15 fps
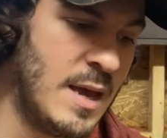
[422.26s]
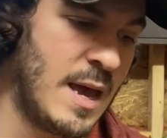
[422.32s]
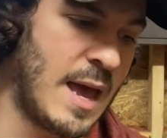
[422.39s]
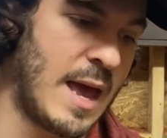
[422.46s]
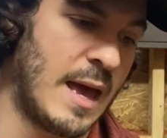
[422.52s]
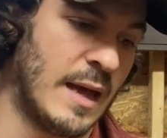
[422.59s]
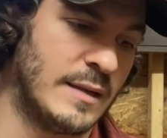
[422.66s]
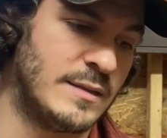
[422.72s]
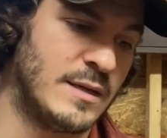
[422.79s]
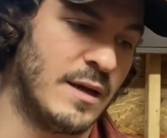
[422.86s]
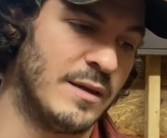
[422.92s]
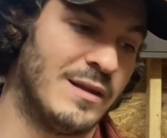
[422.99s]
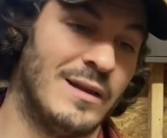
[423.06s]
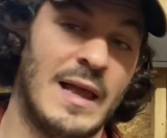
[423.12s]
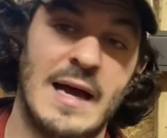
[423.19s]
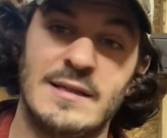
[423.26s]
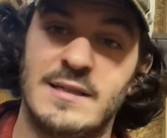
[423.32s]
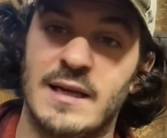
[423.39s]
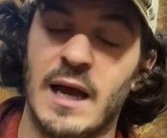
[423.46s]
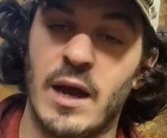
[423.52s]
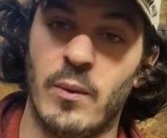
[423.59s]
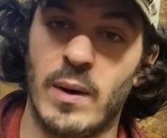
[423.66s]
And the last
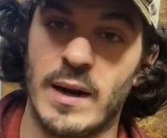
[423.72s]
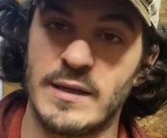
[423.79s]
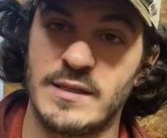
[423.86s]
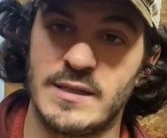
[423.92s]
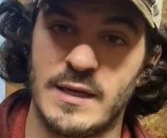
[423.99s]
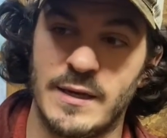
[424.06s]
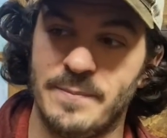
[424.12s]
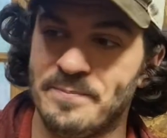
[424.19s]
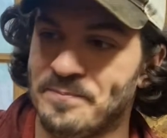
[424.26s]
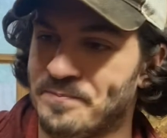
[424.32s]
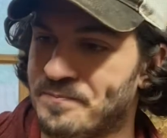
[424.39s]
thing I want to see